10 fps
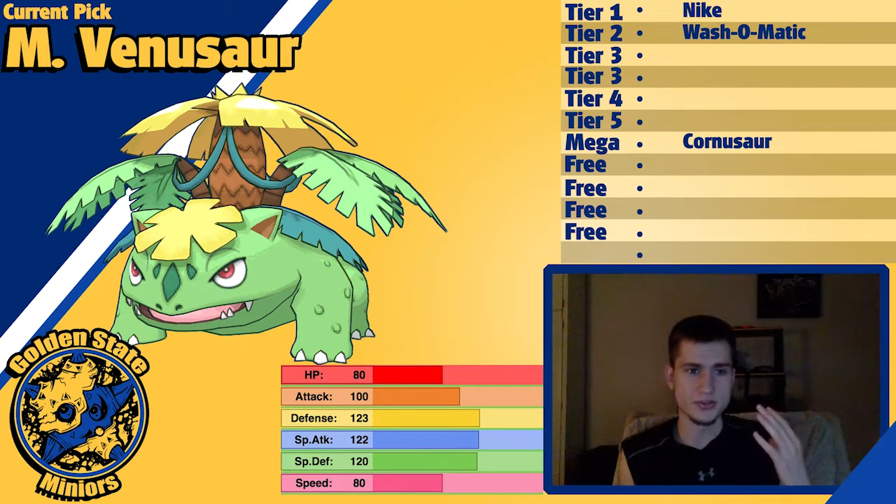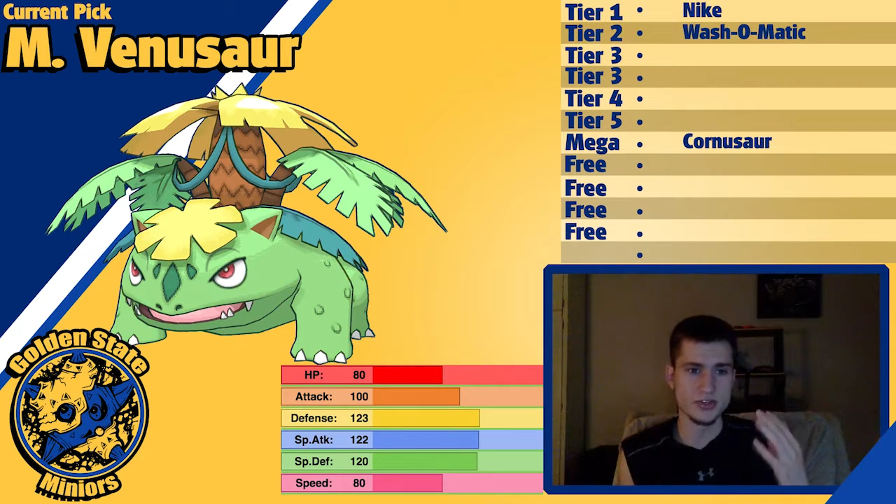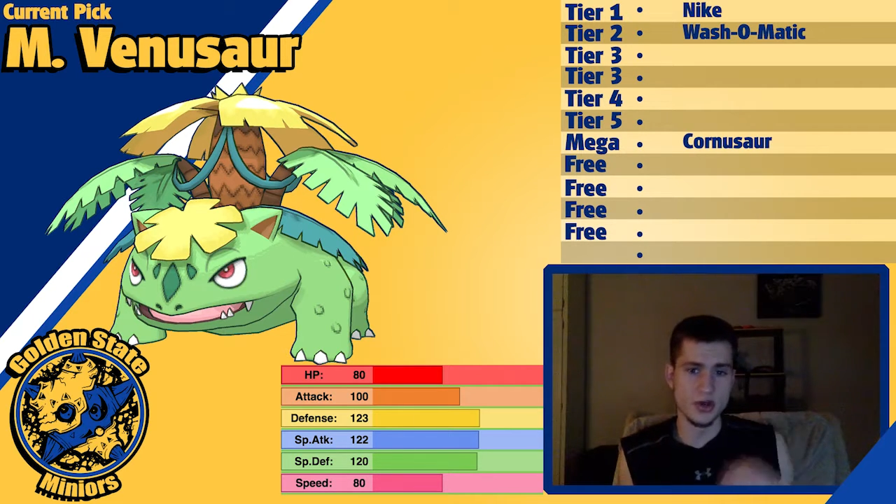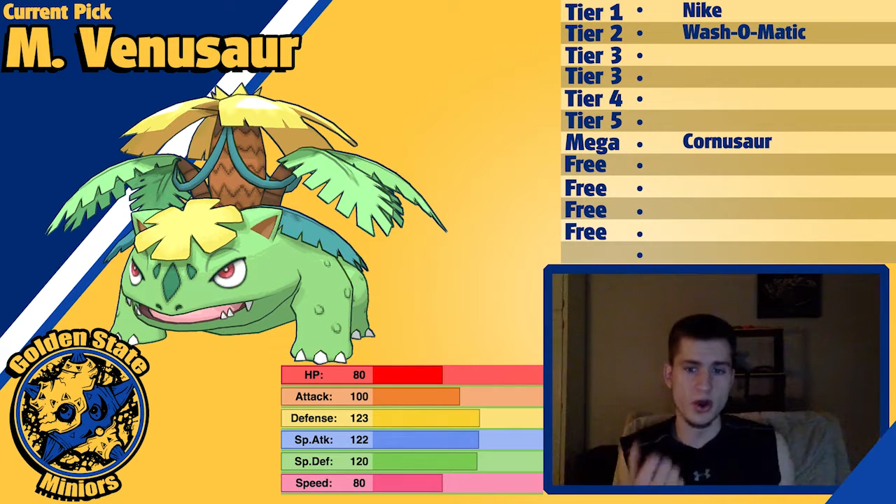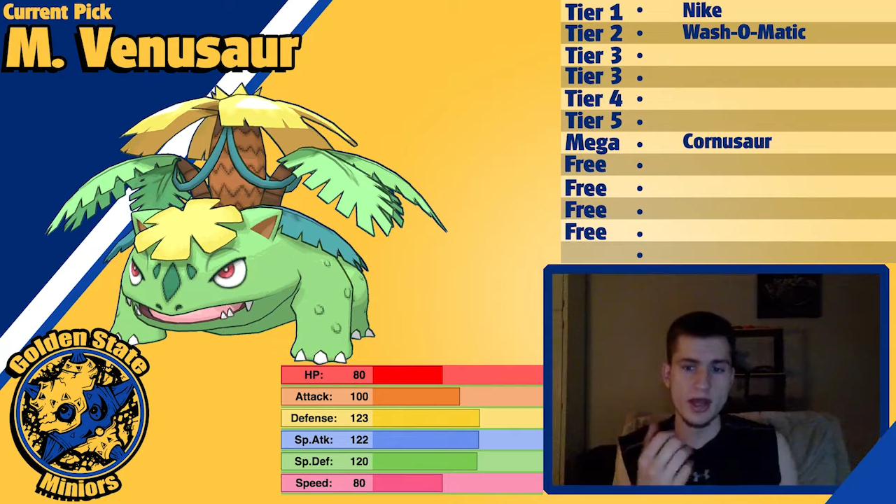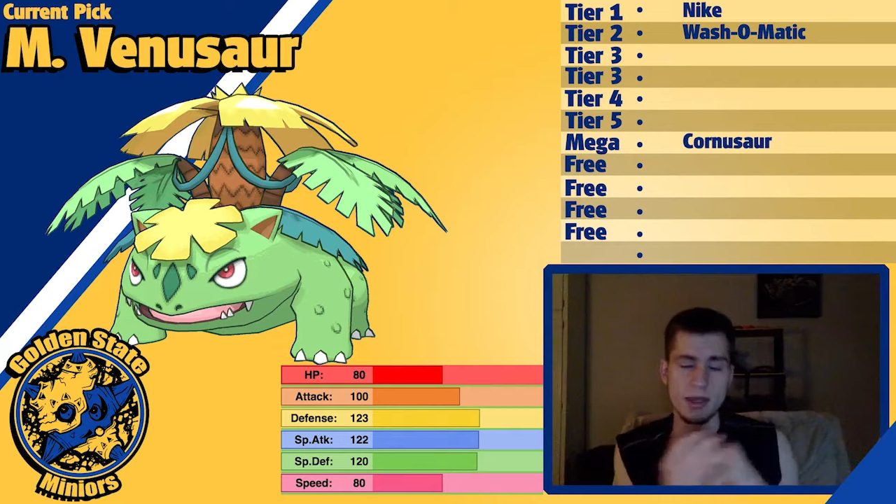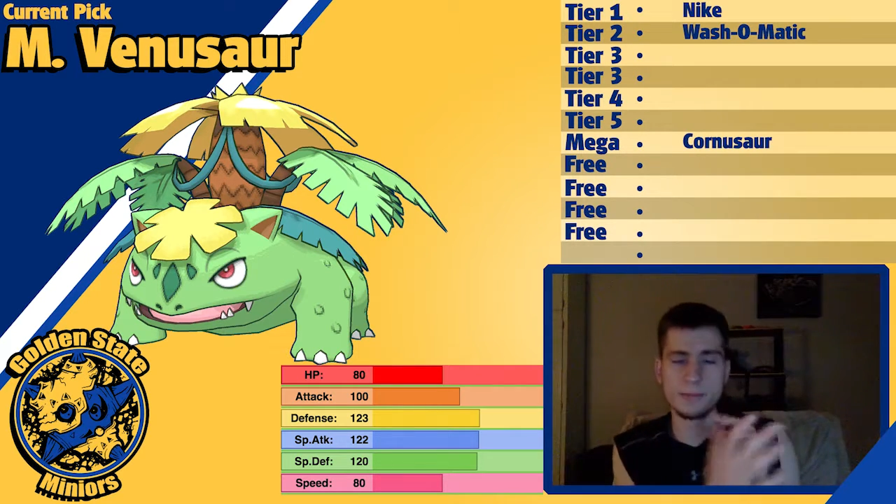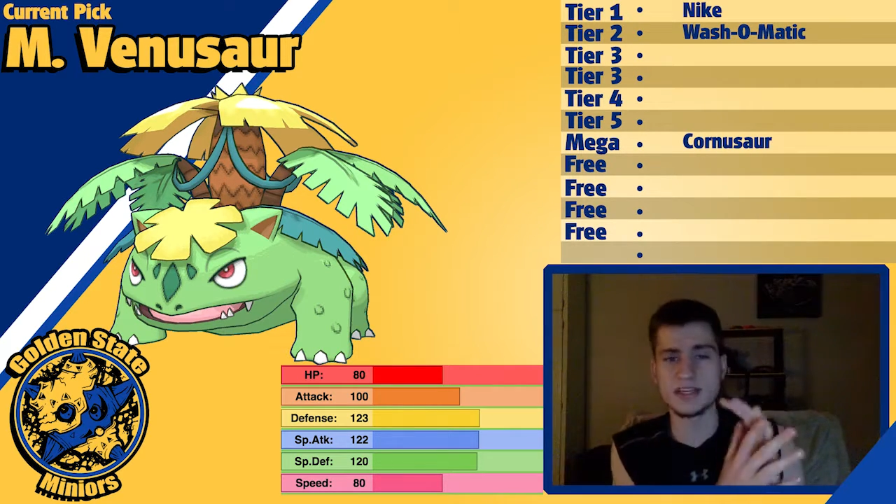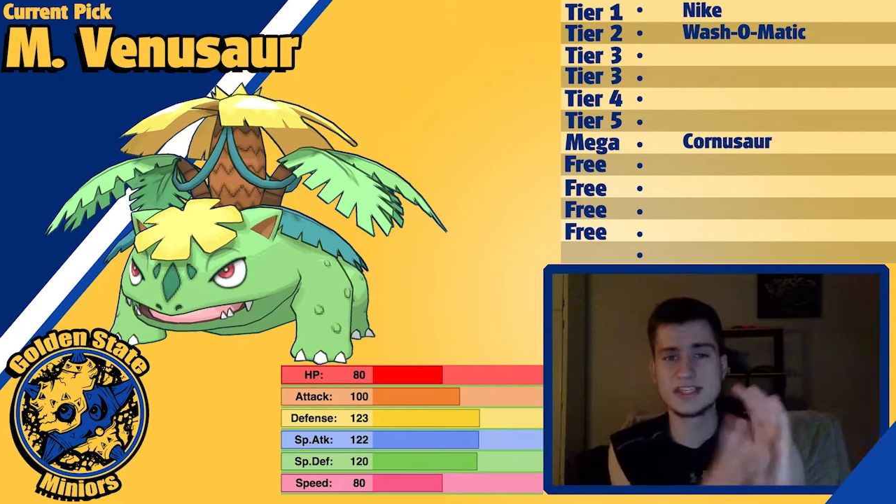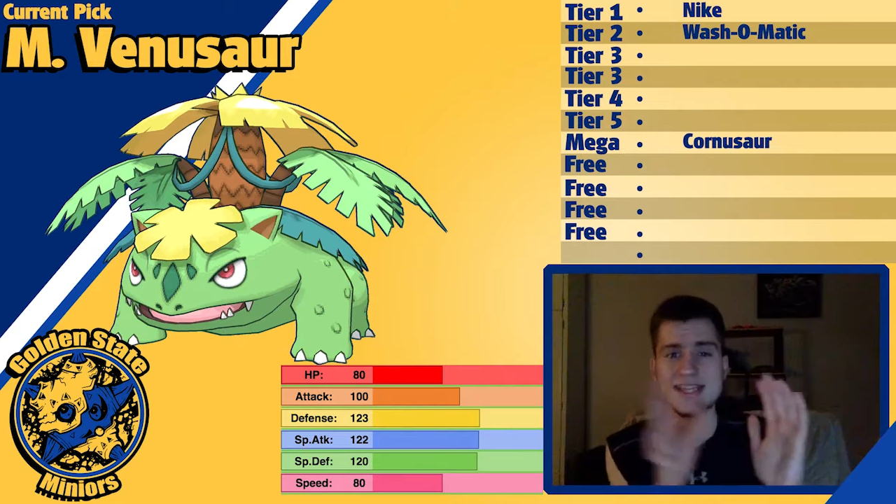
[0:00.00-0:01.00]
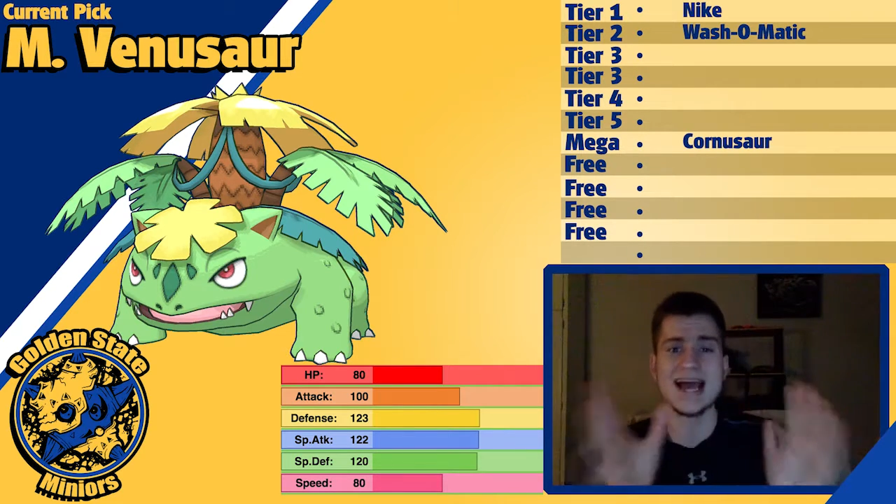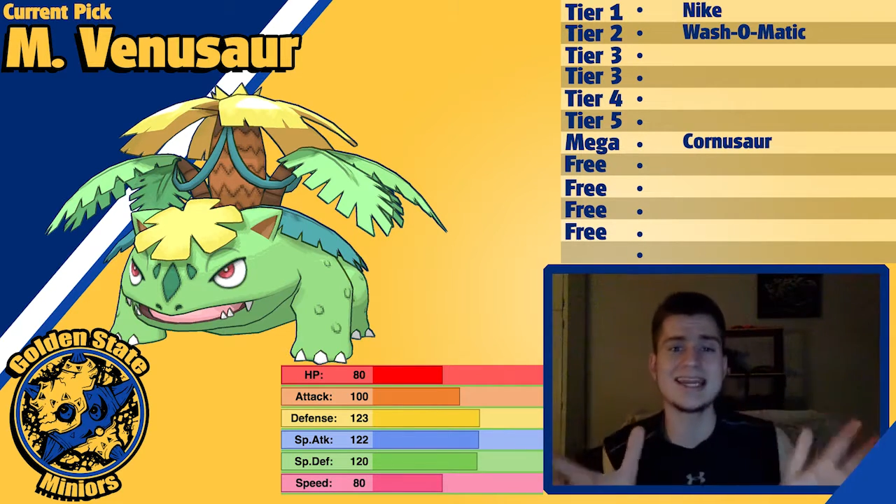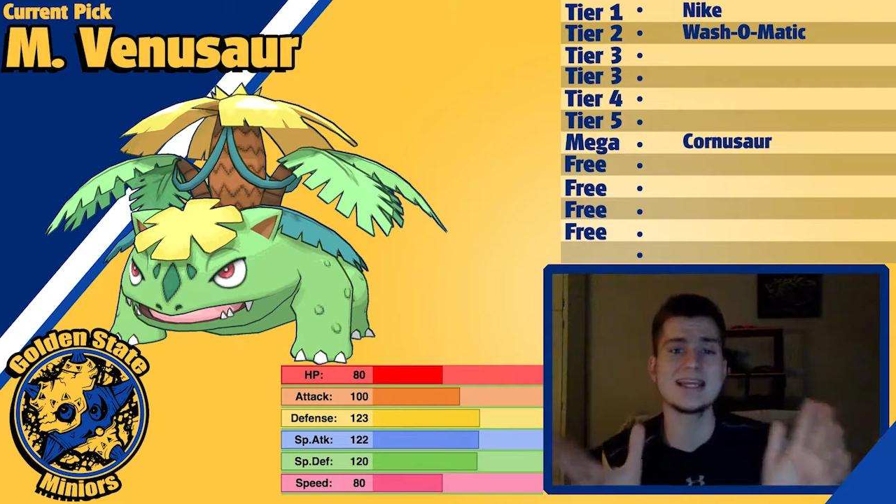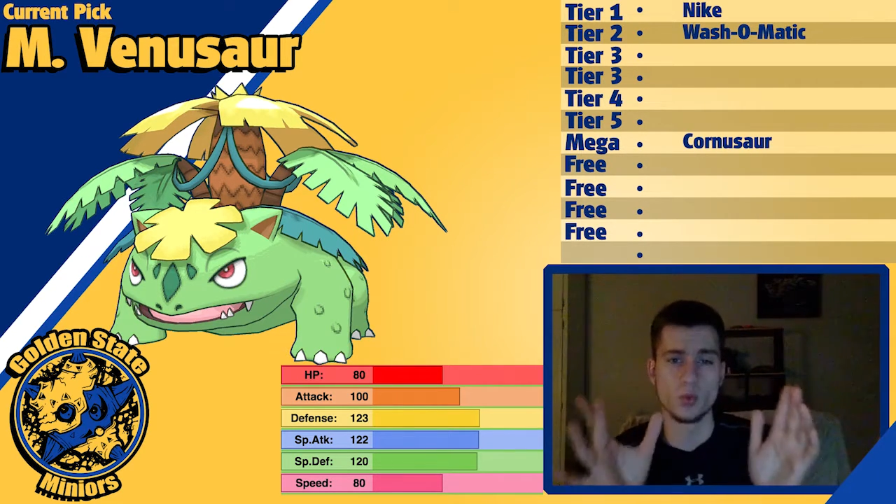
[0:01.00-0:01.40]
So I am excited